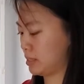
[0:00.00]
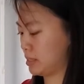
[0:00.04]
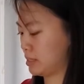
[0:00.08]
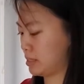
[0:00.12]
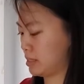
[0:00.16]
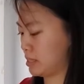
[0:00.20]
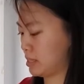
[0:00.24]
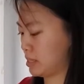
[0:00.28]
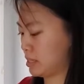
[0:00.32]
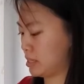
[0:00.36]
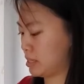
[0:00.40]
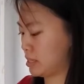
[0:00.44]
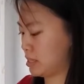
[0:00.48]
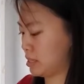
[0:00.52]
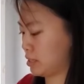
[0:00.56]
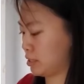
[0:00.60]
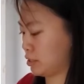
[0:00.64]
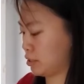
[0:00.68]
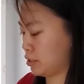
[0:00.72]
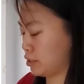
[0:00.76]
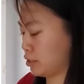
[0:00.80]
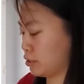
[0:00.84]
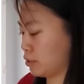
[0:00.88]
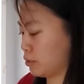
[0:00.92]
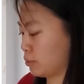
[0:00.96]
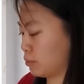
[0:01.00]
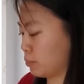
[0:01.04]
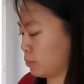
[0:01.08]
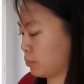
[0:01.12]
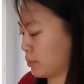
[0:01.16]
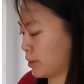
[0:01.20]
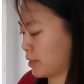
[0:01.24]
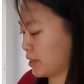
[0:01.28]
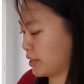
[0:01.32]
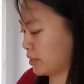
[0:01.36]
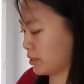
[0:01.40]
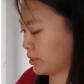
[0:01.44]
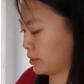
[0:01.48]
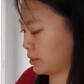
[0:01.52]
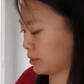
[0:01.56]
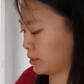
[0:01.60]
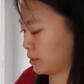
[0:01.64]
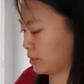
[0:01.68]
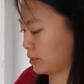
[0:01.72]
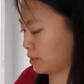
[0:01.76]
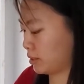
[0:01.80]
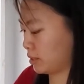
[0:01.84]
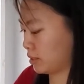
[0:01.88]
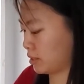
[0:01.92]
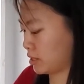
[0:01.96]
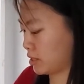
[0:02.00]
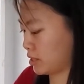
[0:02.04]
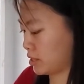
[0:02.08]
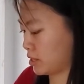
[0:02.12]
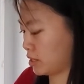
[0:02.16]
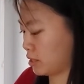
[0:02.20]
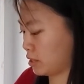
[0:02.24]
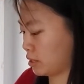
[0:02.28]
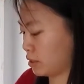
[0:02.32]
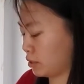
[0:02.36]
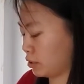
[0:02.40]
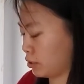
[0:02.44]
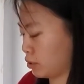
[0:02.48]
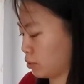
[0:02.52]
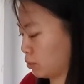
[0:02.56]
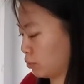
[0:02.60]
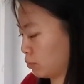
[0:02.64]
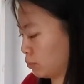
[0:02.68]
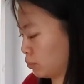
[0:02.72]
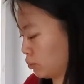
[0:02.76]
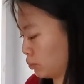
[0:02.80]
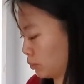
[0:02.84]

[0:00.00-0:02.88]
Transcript: here with the cold